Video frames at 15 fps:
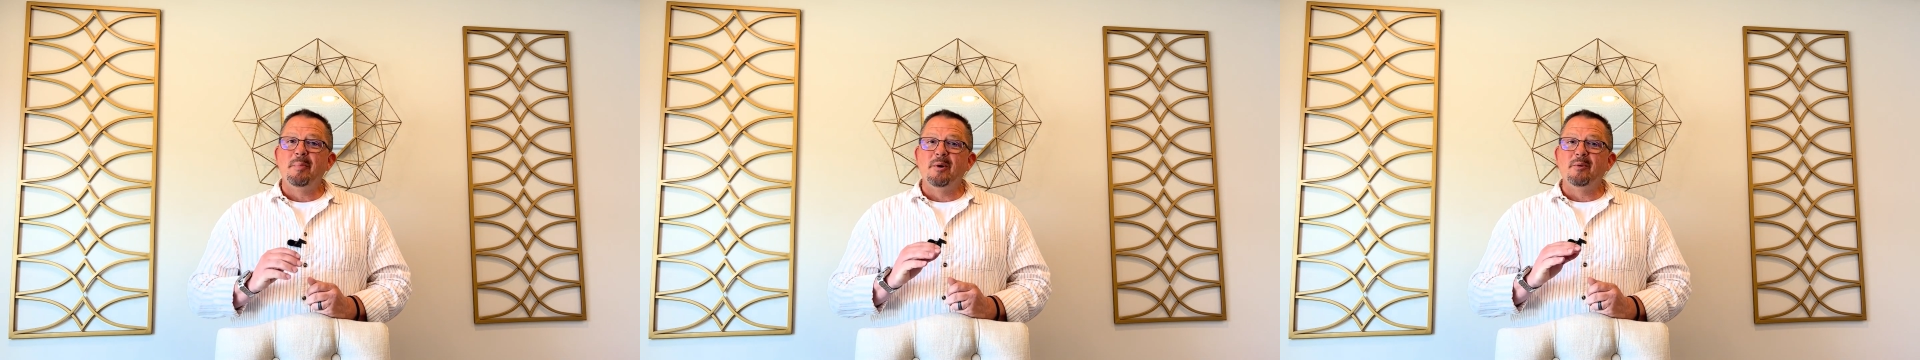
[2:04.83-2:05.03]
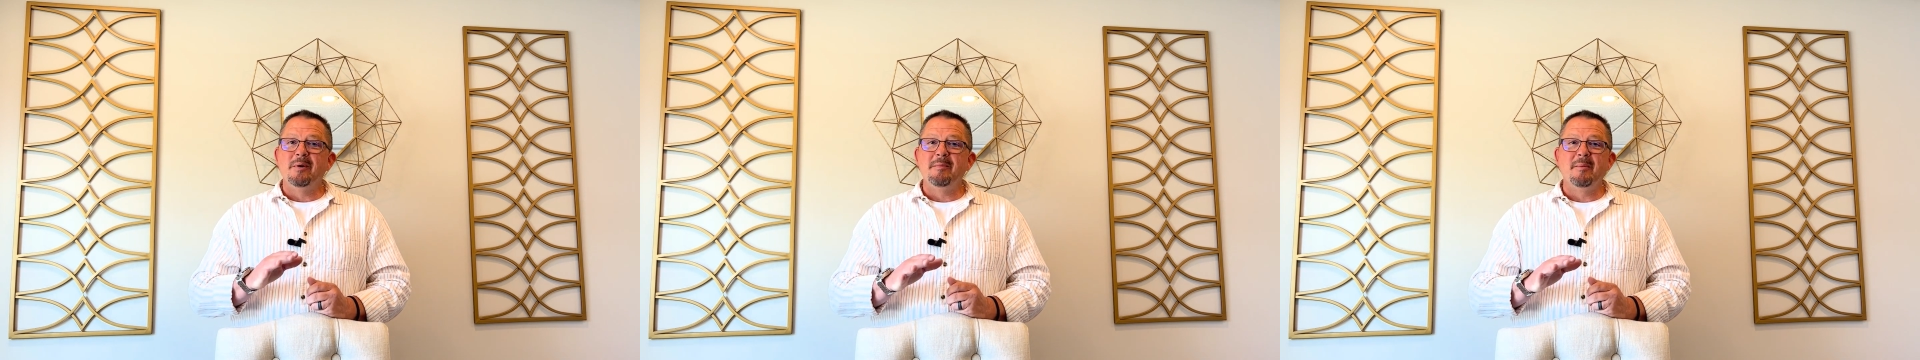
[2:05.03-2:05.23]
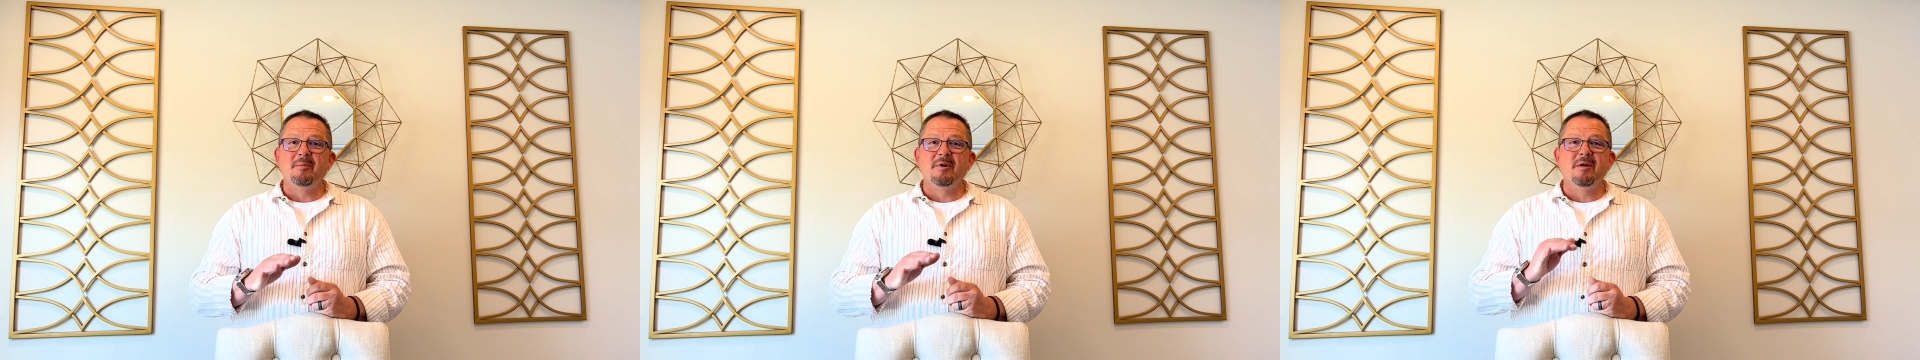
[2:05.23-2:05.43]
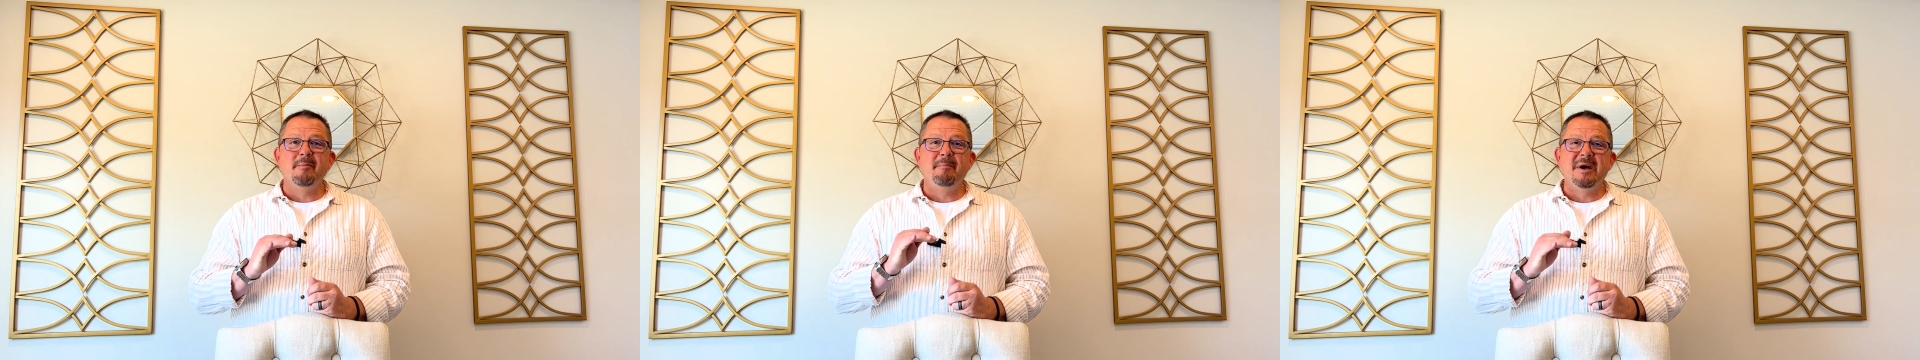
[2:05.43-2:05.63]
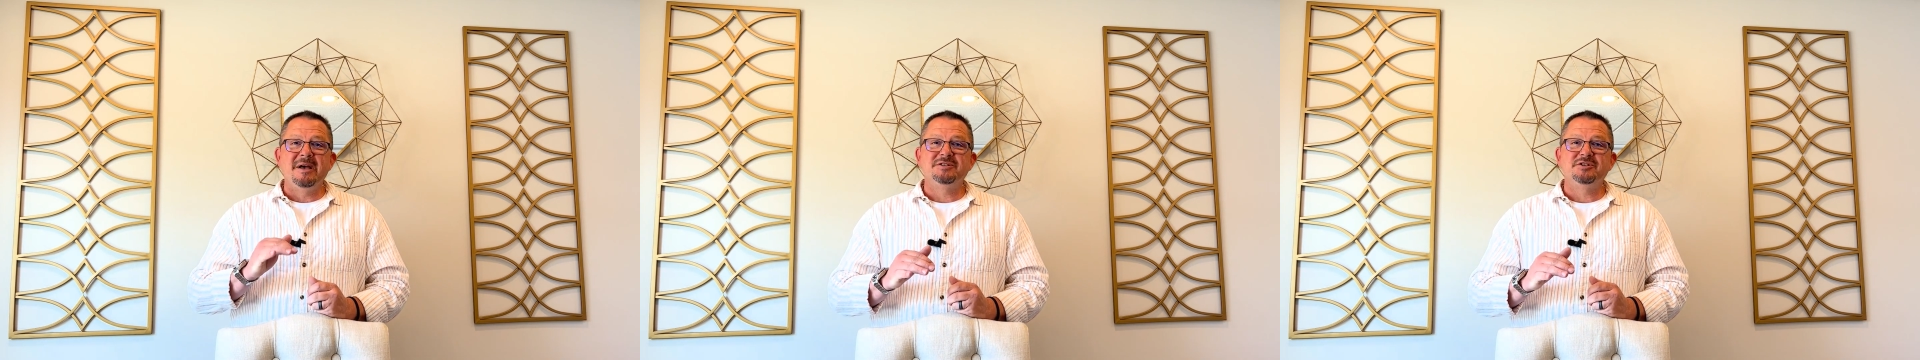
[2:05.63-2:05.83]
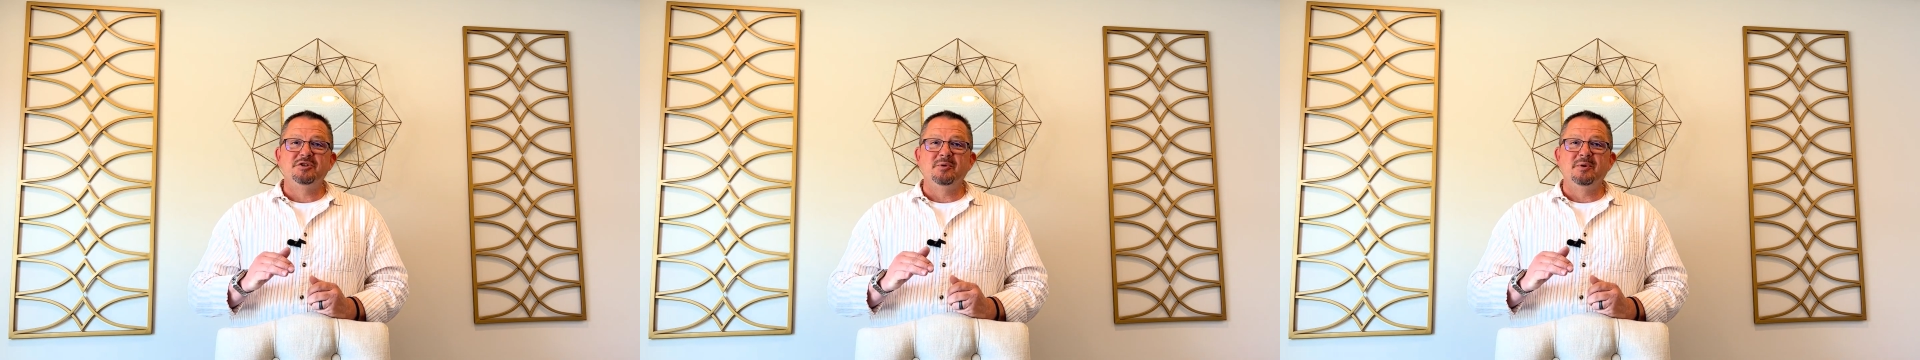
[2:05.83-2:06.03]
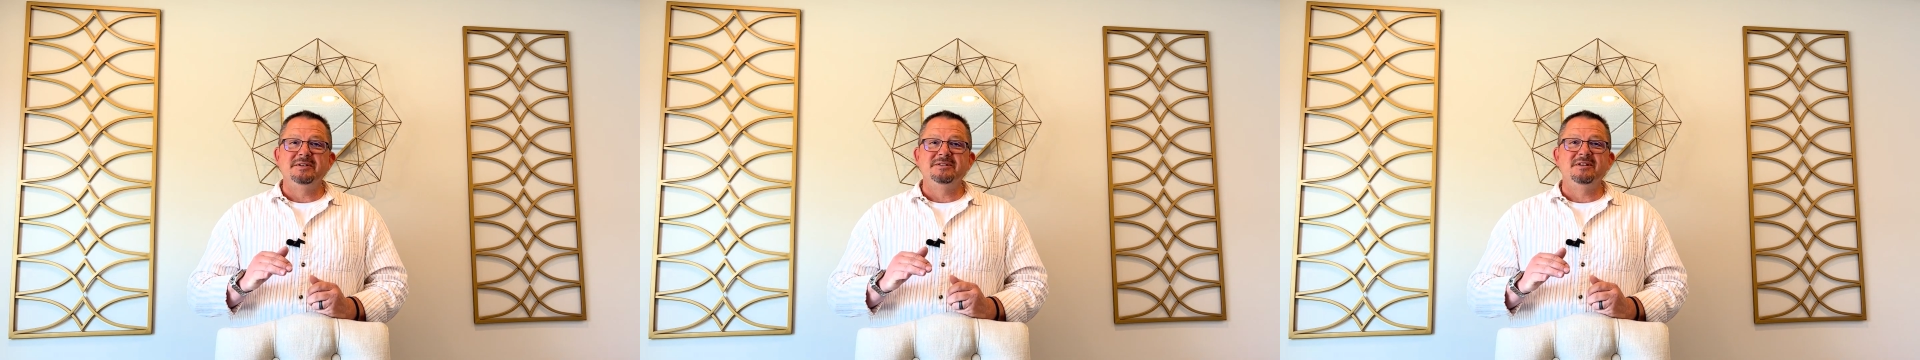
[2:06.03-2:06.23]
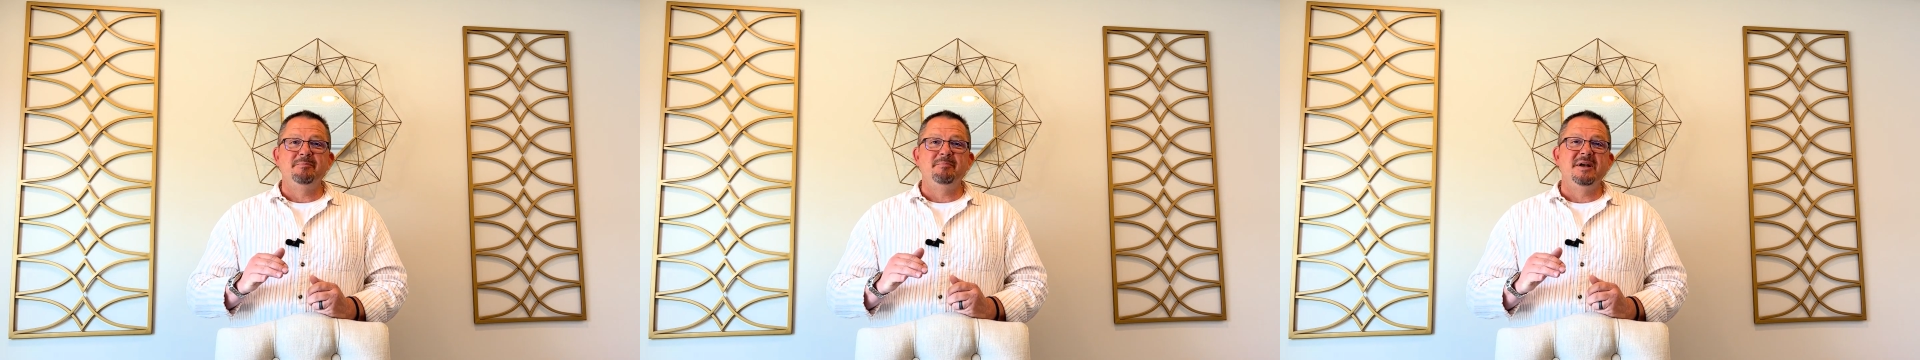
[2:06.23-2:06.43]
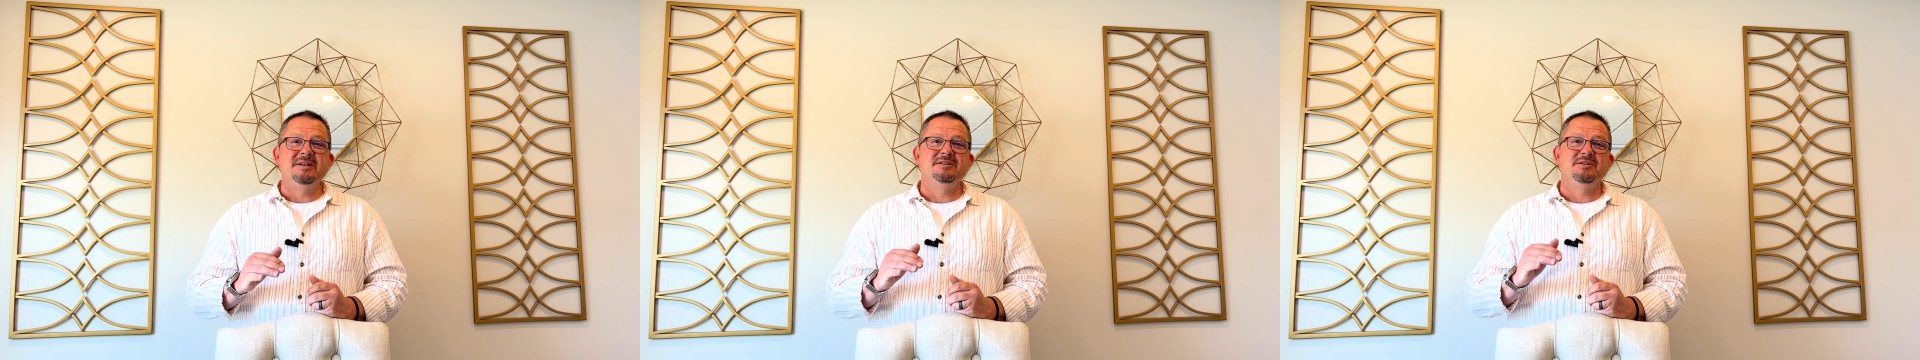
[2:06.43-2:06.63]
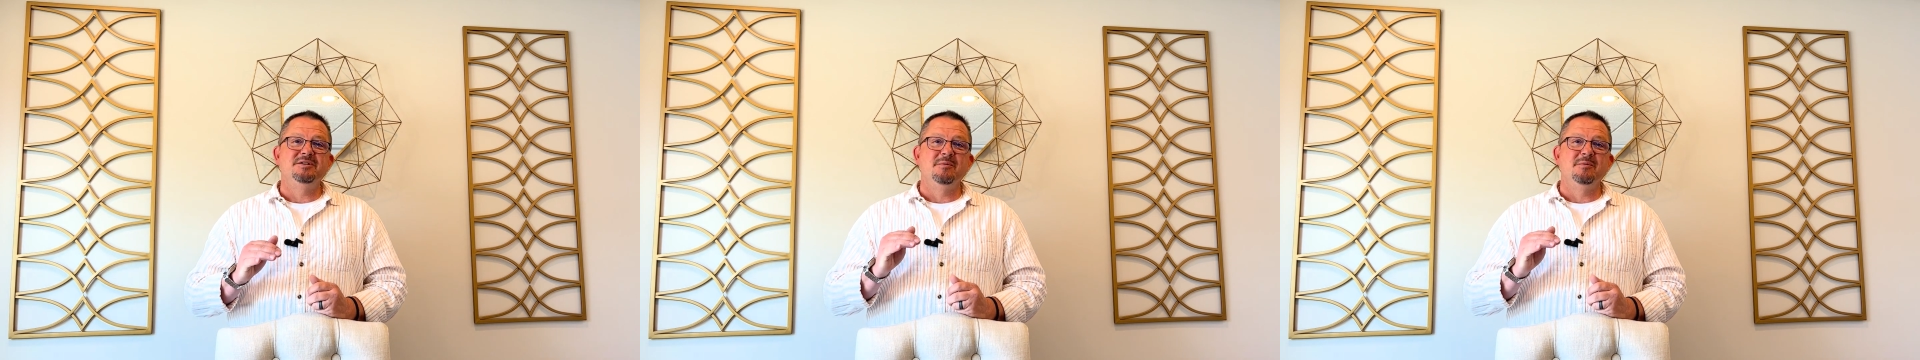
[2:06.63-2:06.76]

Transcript: But remember, the best choice depends